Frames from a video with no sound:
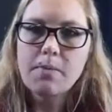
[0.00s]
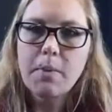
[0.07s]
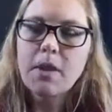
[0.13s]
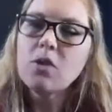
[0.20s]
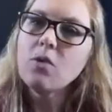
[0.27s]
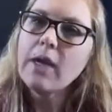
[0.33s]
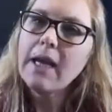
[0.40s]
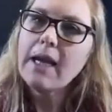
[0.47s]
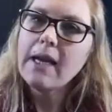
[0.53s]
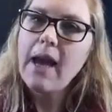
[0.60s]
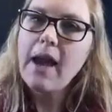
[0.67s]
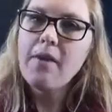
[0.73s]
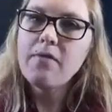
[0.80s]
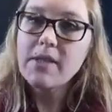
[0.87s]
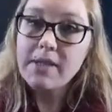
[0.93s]
but you can't
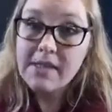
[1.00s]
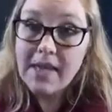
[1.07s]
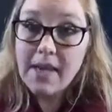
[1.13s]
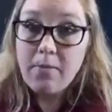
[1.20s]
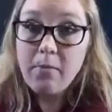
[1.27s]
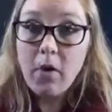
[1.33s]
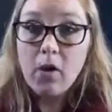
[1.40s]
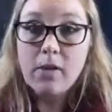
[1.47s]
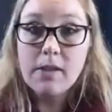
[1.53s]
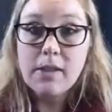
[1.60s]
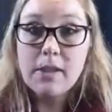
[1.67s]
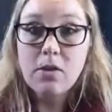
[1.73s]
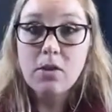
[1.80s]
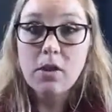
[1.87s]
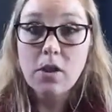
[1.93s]
have the same
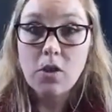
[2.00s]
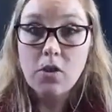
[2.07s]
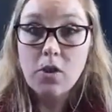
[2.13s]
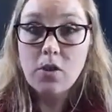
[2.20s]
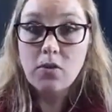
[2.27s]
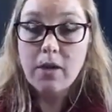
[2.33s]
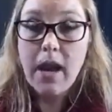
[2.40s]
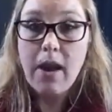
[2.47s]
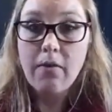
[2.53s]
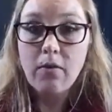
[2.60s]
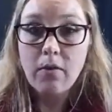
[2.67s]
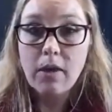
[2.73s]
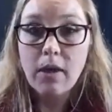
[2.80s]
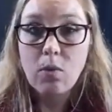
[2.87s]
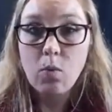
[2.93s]
volunteer in the nursery
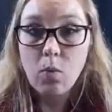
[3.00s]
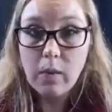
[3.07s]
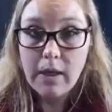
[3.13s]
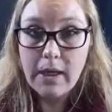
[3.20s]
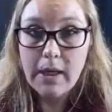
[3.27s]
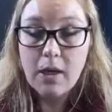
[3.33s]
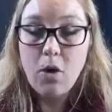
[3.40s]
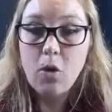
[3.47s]
every week